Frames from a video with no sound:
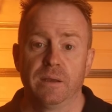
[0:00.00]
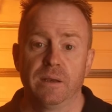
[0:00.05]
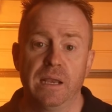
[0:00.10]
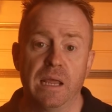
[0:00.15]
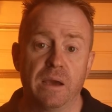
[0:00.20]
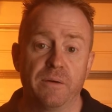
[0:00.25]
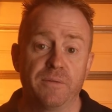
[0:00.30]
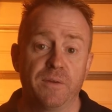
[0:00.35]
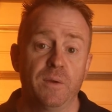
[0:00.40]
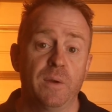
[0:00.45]

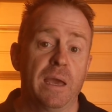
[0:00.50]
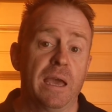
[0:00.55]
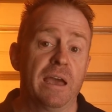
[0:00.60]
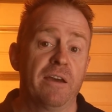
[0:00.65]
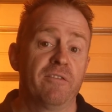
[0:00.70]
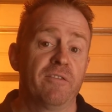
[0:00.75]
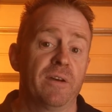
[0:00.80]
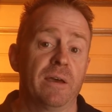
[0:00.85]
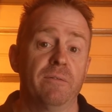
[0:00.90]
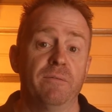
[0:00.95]
Now, if you
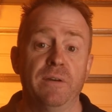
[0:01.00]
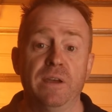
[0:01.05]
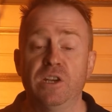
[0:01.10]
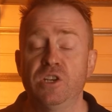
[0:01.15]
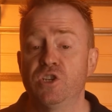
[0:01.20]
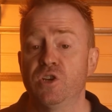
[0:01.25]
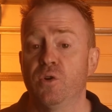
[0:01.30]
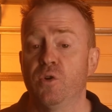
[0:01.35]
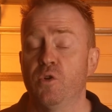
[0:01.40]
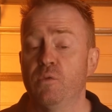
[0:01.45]
have
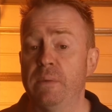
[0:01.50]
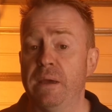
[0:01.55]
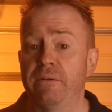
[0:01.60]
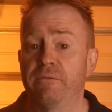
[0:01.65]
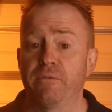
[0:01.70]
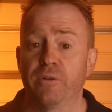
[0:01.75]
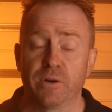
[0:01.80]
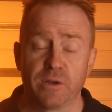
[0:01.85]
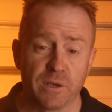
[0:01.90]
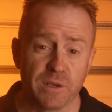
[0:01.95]
Avenger or
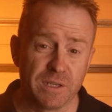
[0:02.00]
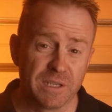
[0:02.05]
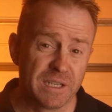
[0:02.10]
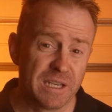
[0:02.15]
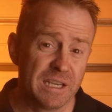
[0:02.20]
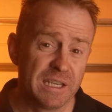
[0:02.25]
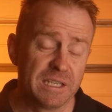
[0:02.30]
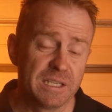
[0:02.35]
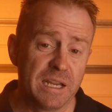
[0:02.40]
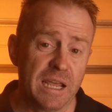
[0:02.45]
Manfrotto
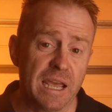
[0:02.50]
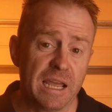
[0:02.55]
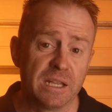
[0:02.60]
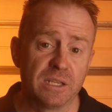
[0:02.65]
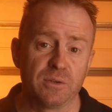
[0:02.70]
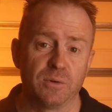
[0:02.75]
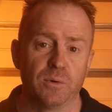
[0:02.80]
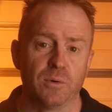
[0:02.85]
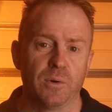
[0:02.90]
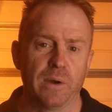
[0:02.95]

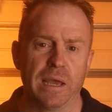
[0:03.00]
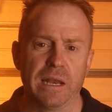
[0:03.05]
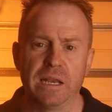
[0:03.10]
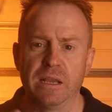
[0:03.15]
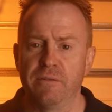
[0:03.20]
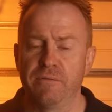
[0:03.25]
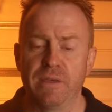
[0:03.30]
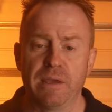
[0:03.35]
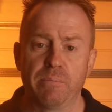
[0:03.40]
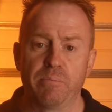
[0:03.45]
C-stands or
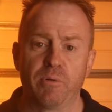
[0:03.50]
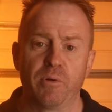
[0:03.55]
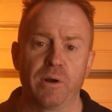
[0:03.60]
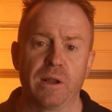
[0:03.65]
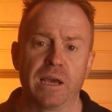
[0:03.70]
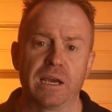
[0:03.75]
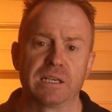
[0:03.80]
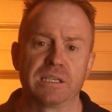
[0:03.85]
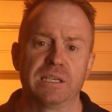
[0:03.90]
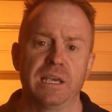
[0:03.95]
any of their
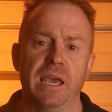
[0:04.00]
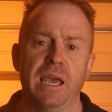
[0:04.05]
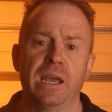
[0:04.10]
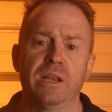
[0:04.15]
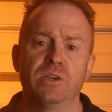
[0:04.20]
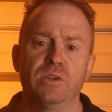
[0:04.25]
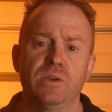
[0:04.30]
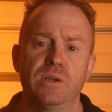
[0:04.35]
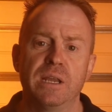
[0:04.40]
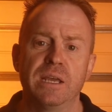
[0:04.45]
products
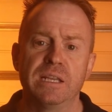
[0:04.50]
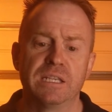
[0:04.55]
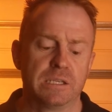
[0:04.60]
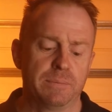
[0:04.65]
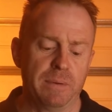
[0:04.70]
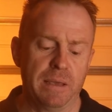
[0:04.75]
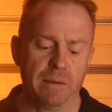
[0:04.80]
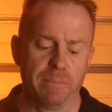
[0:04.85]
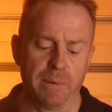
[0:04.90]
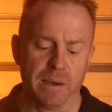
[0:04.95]
and you need
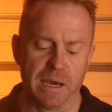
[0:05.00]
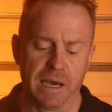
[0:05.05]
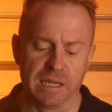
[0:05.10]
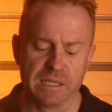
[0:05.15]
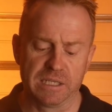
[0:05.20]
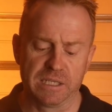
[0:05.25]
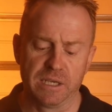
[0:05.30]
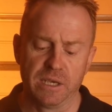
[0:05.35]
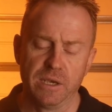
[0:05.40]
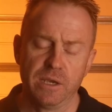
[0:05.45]
spare
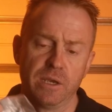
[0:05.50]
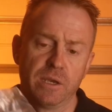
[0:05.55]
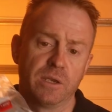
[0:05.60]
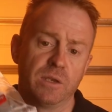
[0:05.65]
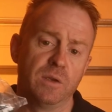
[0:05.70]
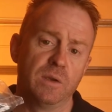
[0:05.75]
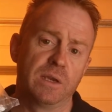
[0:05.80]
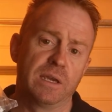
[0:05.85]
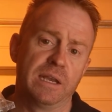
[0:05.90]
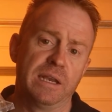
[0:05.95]
parts,
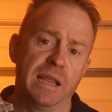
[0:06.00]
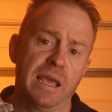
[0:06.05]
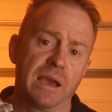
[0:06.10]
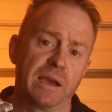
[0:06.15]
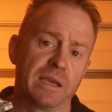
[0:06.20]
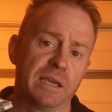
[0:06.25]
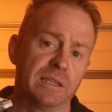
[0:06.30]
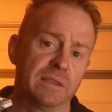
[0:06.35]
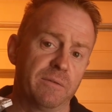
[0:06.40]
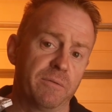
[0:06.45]
you can
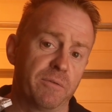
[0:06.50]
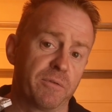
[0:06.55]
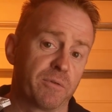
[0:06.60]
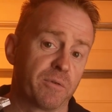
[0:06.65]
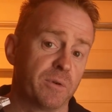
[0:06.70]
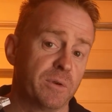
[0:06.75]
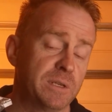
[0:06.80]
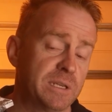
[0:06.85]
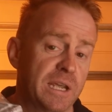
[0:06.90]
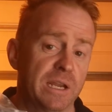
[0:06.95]
now get them
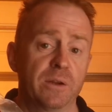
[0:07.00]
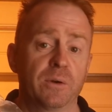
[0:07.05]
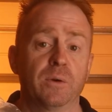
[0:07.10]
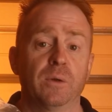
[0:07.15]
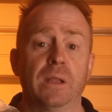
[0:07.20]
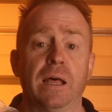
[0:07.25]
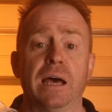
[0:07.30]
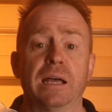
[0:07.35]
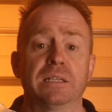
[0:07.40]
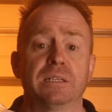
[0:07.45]
through
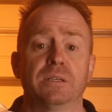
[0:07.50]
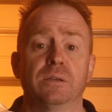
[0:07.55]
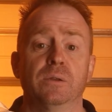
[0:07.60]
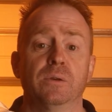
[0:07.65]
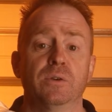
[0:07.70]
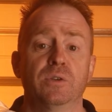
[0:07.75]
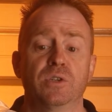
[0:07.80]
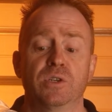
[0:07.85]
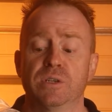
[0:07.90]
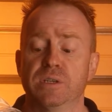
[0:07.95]
Technical Art
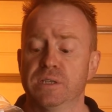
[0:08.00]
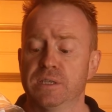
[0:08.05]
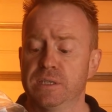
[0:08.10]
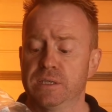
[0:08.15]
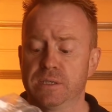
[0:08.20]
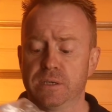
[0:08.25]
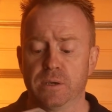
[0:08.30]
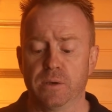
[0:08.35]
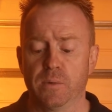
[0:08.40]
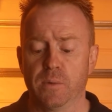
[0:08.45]
Solutions.
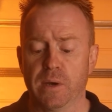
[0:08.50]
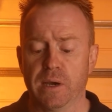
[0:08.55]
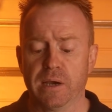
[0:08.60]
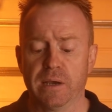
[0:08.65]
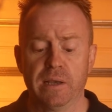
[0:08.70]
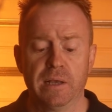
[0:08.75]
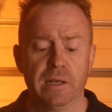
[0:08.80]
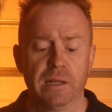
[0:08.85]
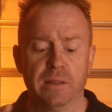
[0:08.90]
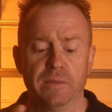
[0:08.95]
So
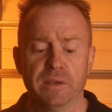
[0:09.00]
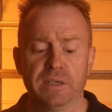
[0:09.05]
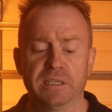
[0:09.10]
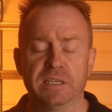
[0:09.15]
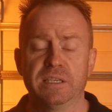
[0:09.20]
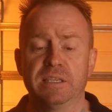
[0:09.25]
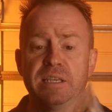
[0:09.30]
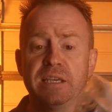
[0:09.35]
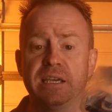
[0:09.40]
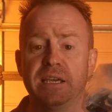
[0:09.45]

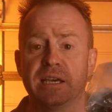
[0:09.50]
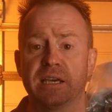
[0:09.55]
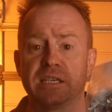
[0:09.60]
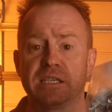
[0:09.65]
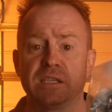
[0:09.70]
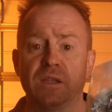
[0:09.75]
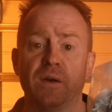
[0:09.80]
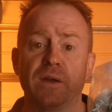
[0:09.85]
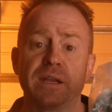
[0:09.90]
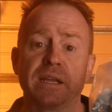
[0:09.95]
this is the
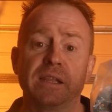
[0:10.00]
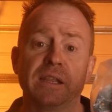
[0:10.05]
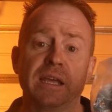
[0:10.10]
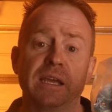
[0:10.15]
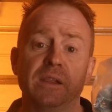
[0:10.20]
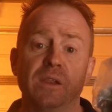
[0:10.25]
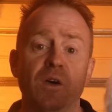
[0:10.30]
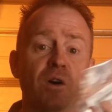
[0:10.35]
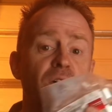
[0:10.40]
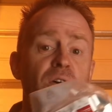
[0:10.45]
sliding
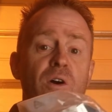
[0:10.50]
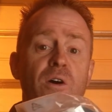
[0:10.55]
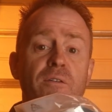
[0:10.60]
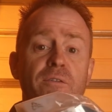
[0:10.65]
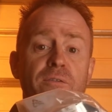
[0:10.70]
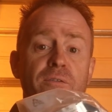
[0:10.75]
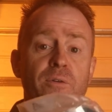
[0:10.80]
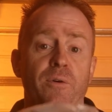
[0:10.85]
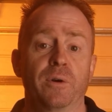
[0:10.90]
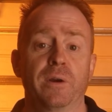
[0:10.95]
leg lock
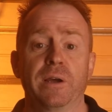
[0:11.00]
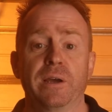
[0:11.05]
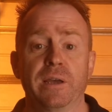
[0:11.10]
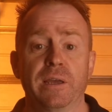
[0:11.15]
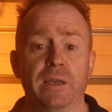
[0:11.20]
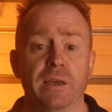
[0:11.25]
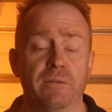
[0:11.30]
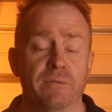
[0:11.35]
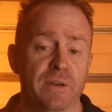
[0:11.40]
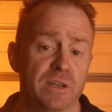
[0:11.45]
off for
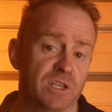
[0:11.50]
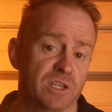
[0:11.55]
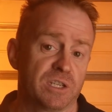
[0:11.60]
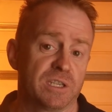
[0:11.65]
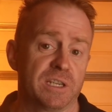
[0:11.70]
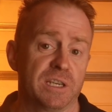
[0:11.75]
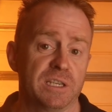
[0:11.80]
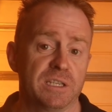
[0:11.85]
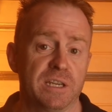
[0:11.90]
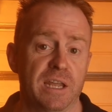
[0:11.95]
a Avenger
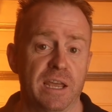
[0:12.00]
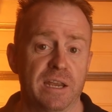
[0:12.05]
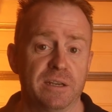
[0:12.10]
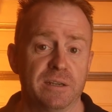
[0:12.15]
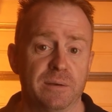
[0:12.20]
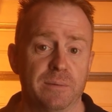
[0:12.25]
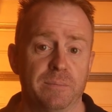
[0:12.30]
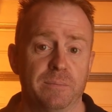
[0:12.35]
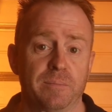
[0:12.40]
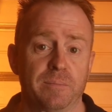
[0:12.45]
C-stand.